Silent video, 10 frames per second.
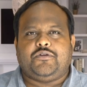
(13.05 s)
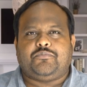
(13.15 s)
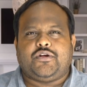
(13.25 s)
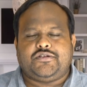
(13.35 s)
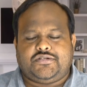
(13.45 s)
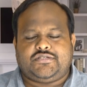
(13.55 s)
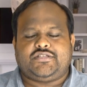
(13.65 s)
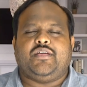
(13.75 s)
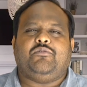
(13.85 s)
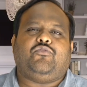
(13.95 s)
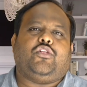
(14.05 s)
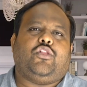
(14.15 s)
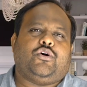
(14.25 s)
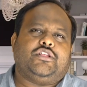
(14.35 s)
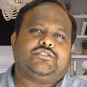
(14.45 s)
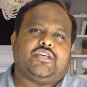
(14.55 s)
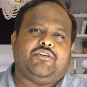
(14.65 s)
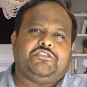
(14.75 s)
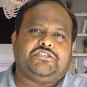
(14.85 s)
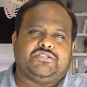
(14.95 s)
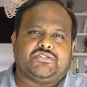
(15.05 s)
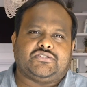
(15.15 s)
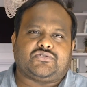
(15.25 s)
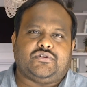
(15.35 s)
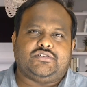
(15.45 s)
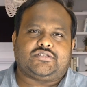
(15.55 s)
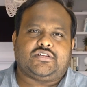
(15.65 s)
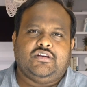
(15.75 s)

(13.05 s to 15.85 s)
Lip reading: precious name of our Lord and Savior Jesus Christ.